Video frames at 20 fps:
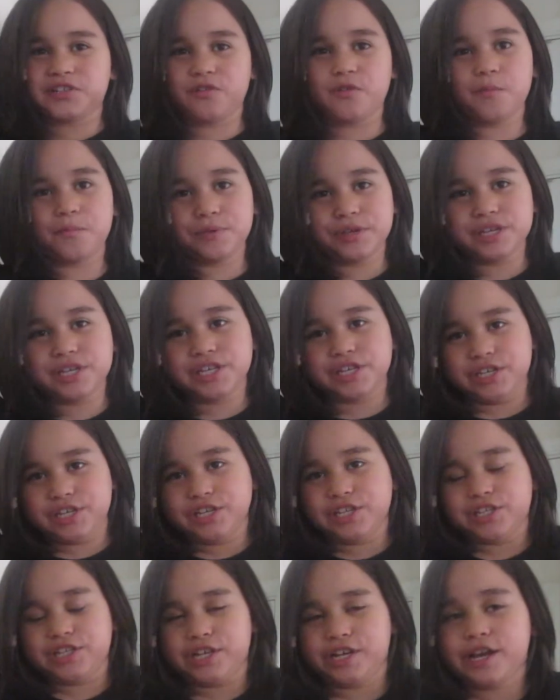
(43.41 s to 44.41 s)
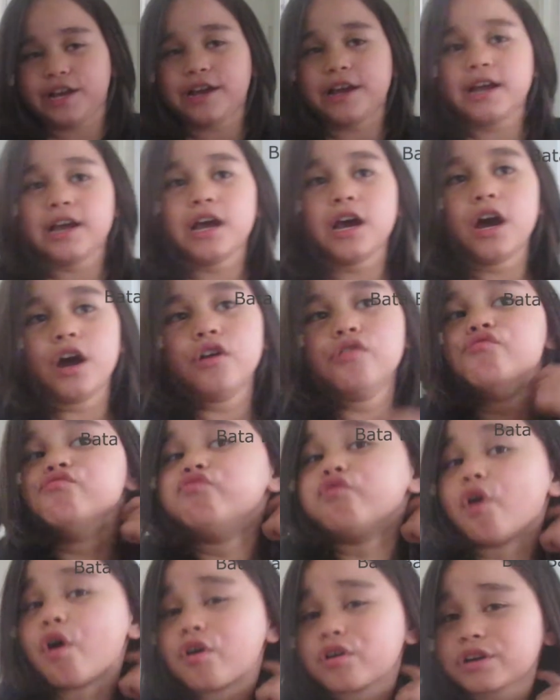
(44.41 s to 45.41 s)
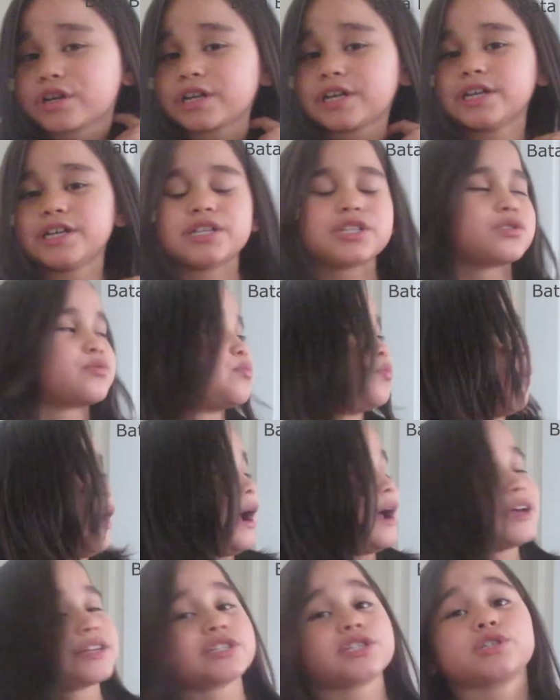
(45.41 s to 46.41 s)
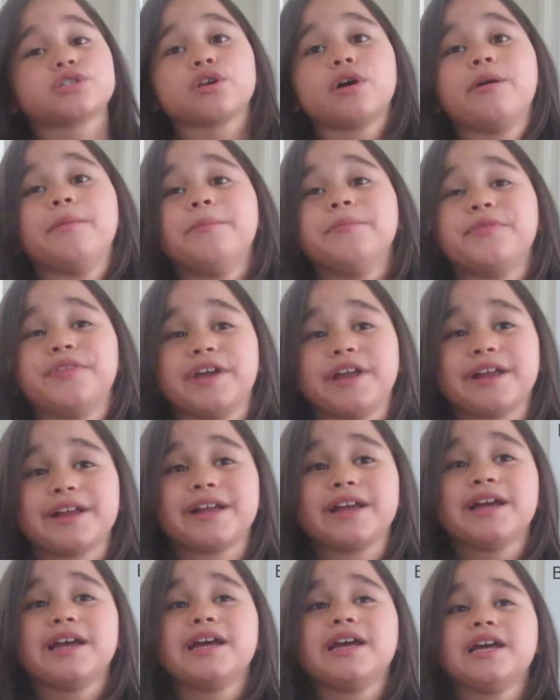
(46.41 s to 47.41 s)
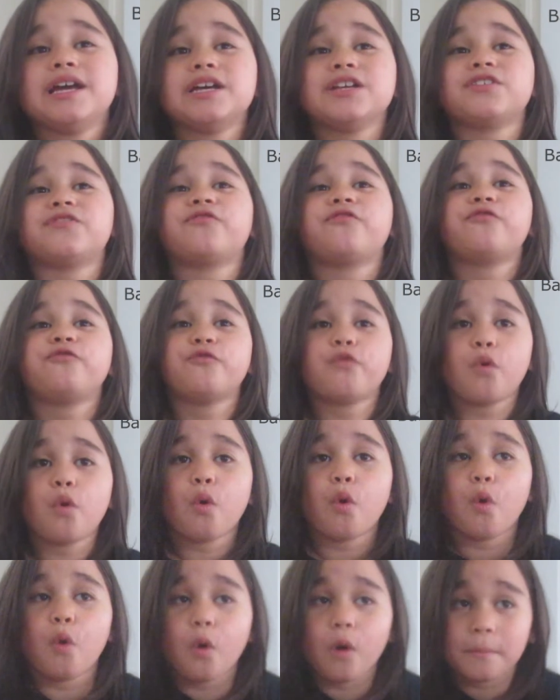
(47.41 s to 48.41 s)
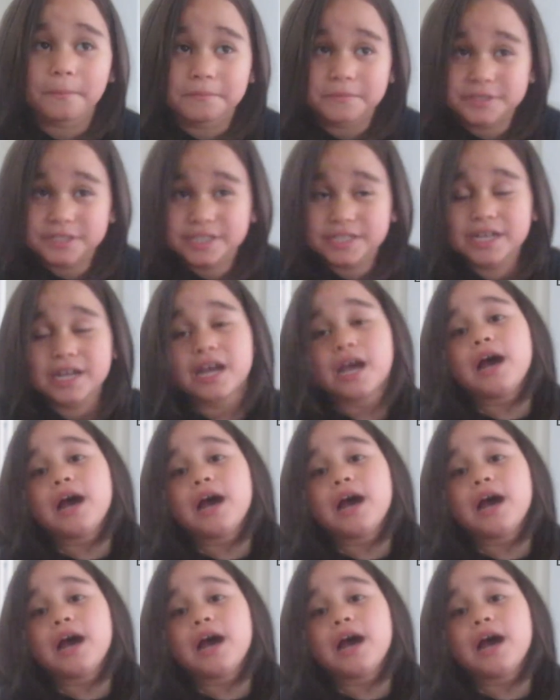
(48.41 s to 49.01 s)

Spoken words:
it'll be easy. A rock is where something is formed,